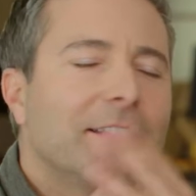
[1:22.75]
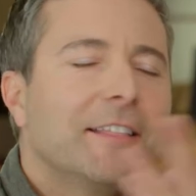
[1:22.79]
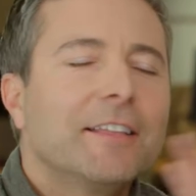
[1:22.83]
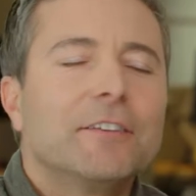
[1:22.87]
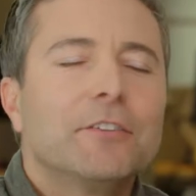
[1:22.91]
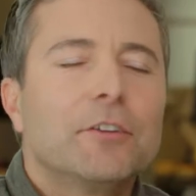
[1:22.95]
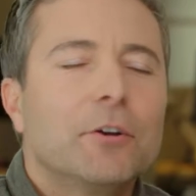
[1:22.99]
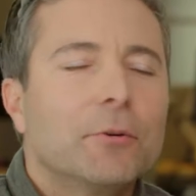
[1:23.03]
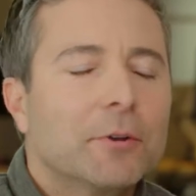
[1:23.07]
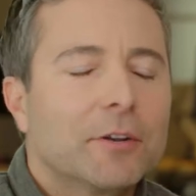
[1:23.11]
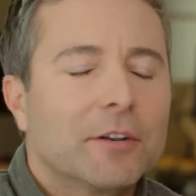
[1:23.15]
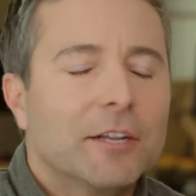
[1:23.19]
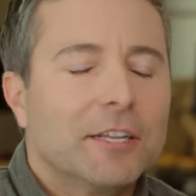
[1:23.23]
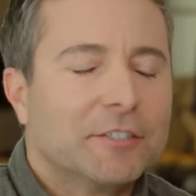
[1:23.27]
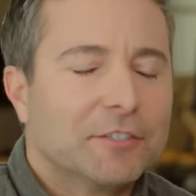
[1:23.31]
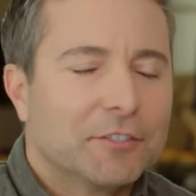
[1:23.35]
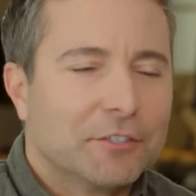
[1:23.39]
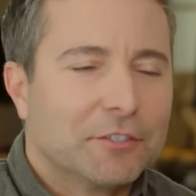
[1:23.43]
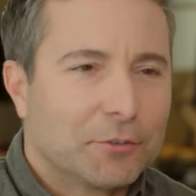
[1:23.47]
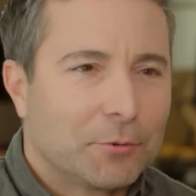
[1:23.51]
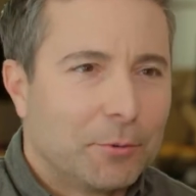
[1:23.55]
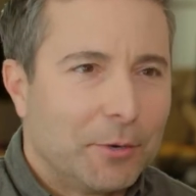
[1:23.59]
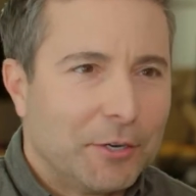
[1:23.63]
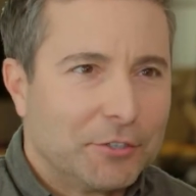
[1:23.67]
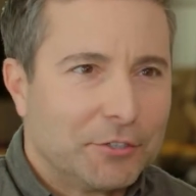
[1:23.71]
think no one likes
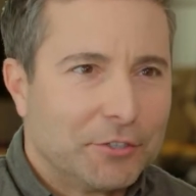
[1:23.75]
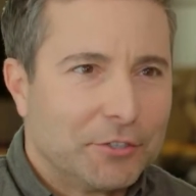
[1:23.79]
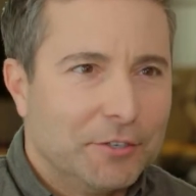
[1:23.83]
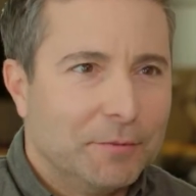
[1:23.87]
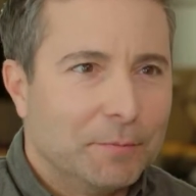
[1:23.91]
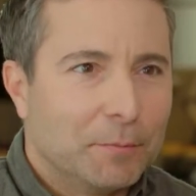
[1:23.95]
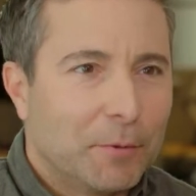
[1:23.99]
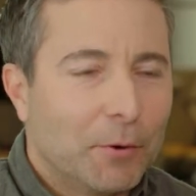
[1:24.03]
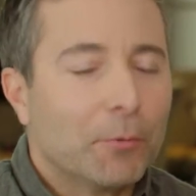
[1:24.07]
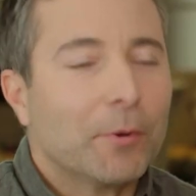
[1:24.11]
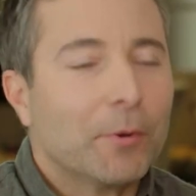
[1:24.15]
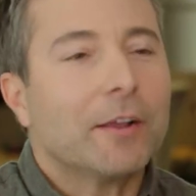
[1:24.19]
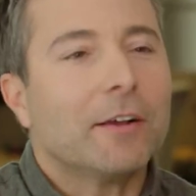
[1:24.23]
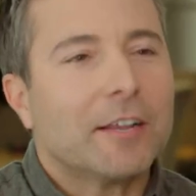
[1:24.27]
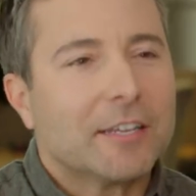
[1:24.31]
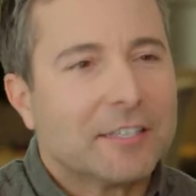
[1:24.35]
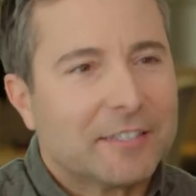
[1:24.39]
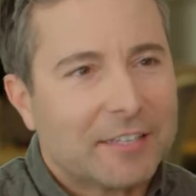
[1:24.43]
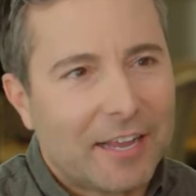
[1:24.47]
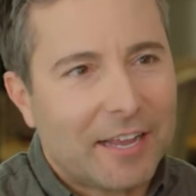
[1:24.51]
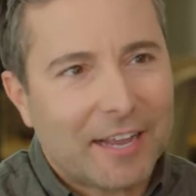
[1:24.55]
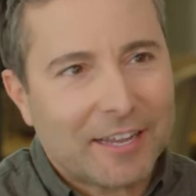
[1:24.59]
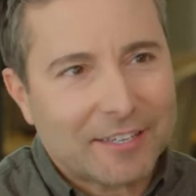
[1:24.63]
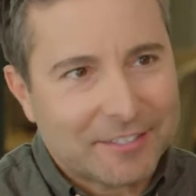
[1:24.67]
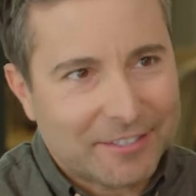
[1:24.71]
this question, but we like
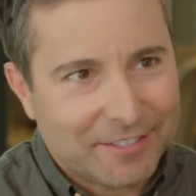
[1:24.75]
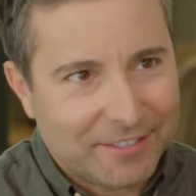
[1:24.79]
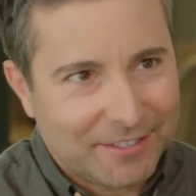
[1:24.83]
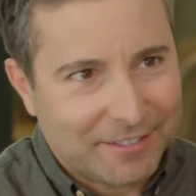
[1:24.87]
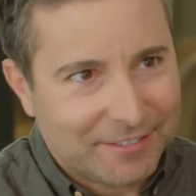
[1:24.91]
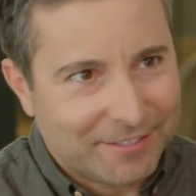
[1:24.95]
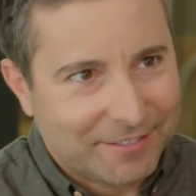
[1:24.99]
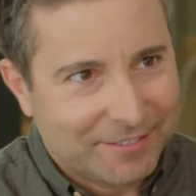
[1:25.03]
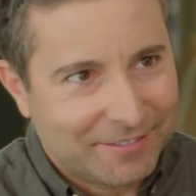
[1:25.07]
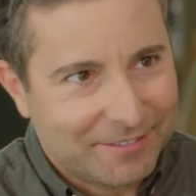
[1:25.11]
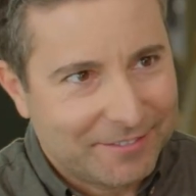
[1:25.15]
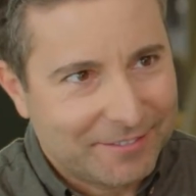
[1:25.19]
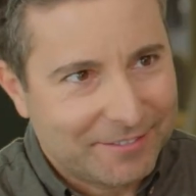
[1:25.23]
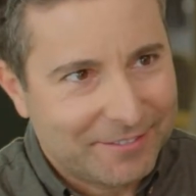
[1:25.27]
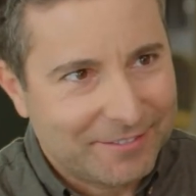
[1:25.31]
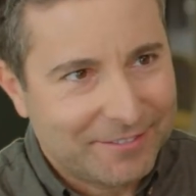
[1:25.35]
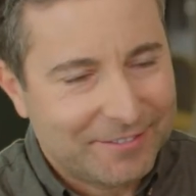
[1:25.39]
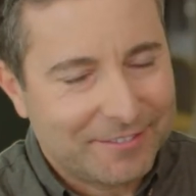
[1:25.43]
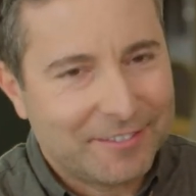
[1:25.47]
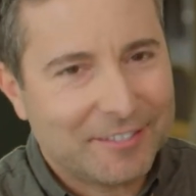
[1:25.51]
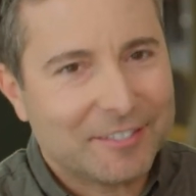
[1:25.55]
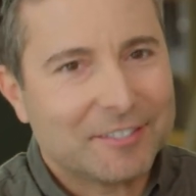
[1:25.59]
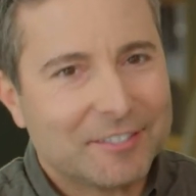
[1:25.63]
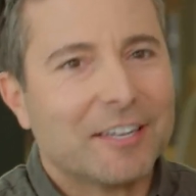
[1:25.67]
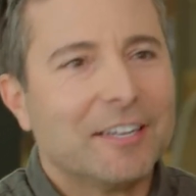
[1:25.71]
to ask it.
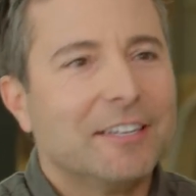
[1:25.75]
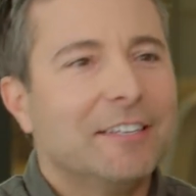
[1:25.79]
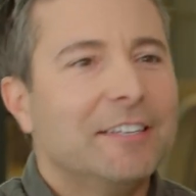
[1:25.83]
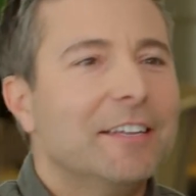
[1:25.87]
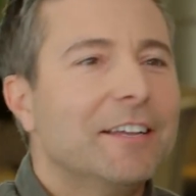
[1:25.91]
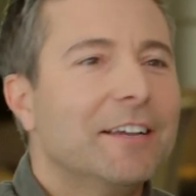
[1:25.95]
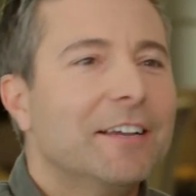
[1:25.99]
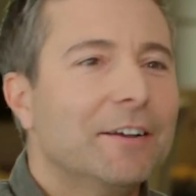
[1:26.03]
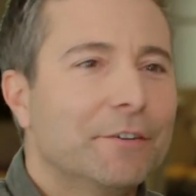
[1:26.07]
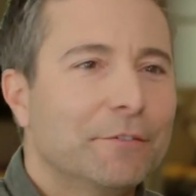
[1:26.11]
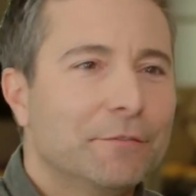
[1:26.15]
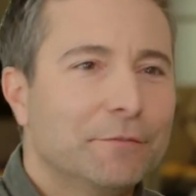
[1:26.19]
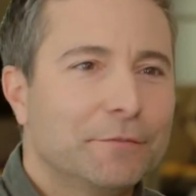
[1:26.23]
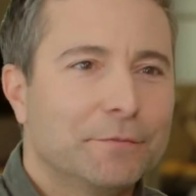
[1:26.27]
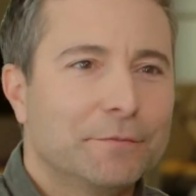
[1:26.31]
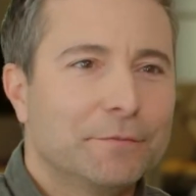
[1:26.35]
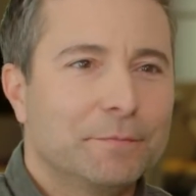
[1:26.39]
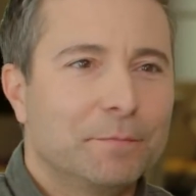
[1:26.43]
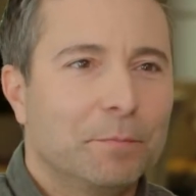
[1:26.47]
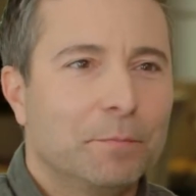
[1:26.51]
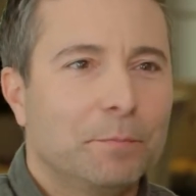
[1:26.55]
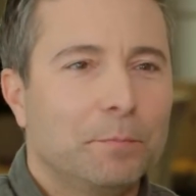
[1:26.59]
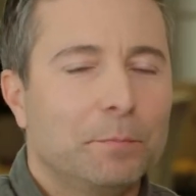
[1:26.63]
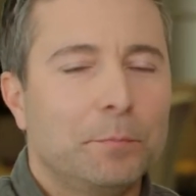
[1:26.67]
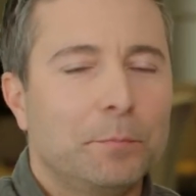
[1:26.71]
This idea of
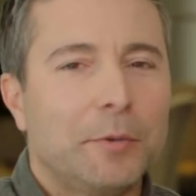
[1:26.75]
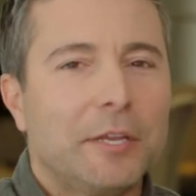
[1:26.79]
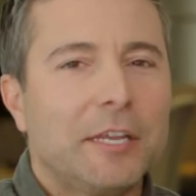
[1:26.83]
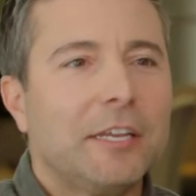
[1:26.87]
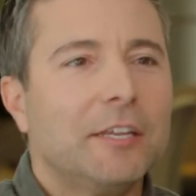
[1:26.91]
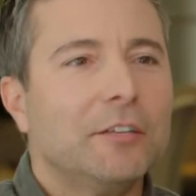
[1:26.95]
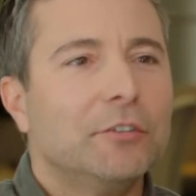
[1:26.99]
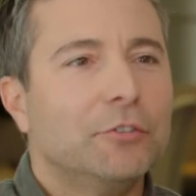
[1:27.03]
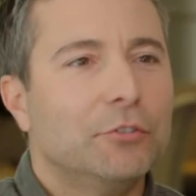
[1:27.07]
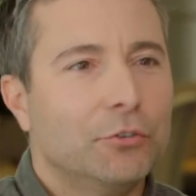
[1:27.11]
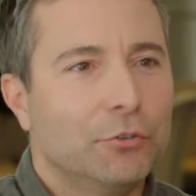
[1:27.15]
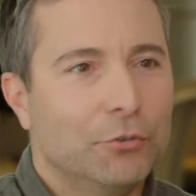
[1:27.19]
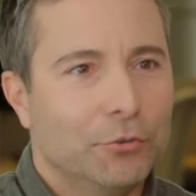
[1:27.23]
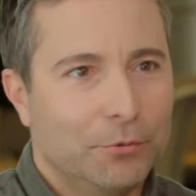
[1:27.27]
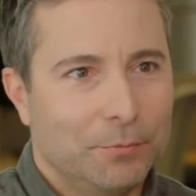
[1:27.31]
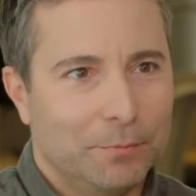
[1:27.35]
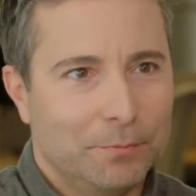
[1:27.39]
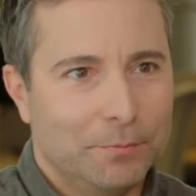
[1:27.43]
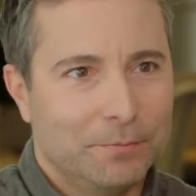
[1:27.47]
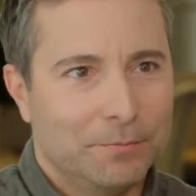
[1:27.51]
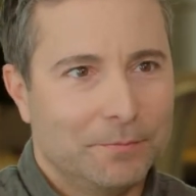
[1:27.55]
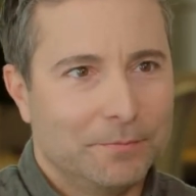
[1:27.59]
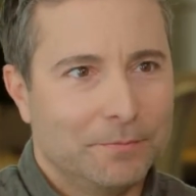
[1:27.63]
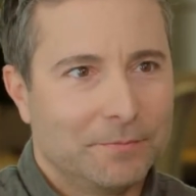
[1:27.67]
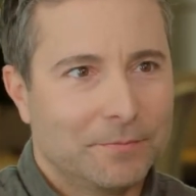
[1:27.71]

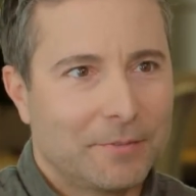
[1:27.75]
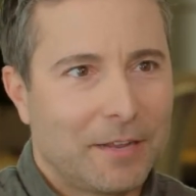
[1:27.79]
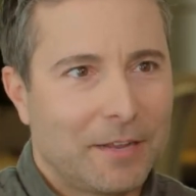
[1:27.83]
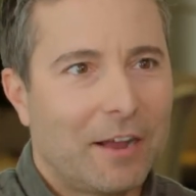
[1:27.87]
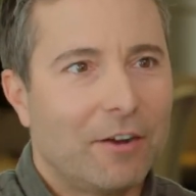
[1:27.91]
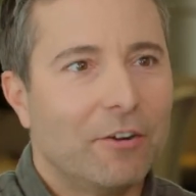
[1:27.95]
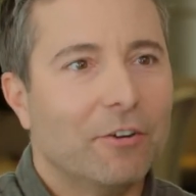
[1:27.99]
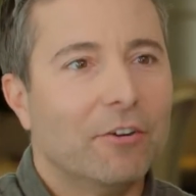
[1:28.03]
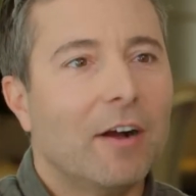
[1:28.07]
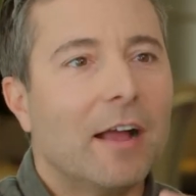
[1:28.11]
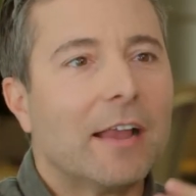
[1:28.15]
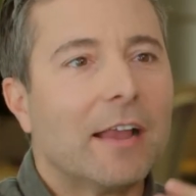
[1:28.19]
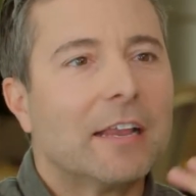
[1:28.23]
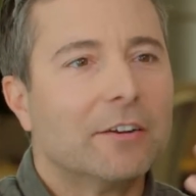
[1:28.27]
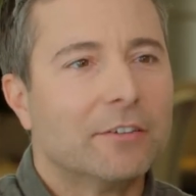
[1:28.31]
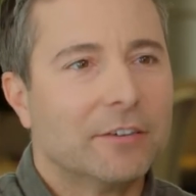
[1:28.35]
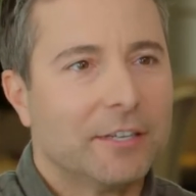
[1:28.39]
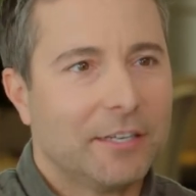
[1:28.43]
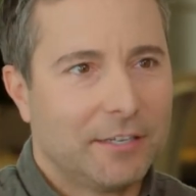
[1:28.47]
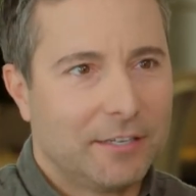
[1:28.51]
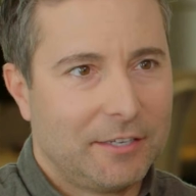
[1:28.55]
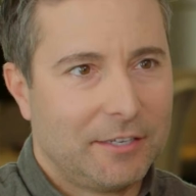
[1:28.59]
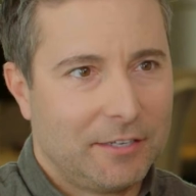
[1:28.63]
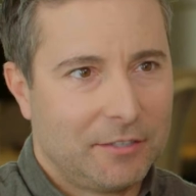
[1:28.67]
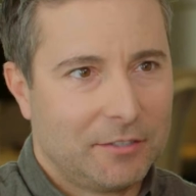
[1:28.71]
P-doom, how
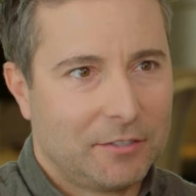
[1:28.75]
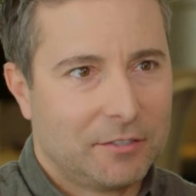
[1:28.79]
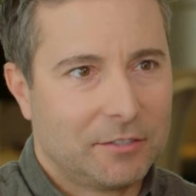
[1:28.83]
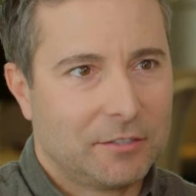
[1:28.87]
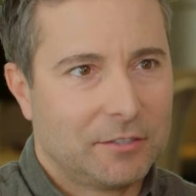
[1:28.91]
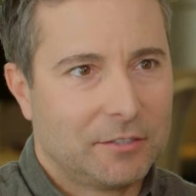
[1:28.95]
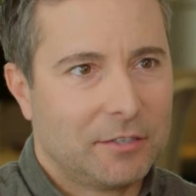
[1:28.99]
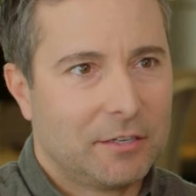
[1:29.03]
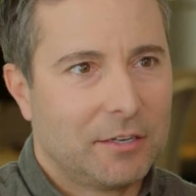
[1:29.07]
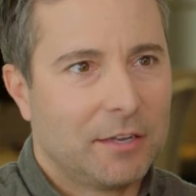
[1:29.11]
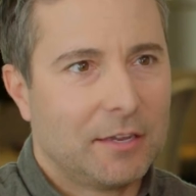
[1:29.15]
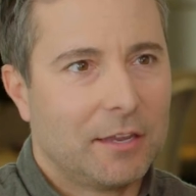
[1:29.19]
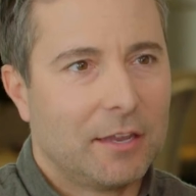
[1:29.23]
likely it is.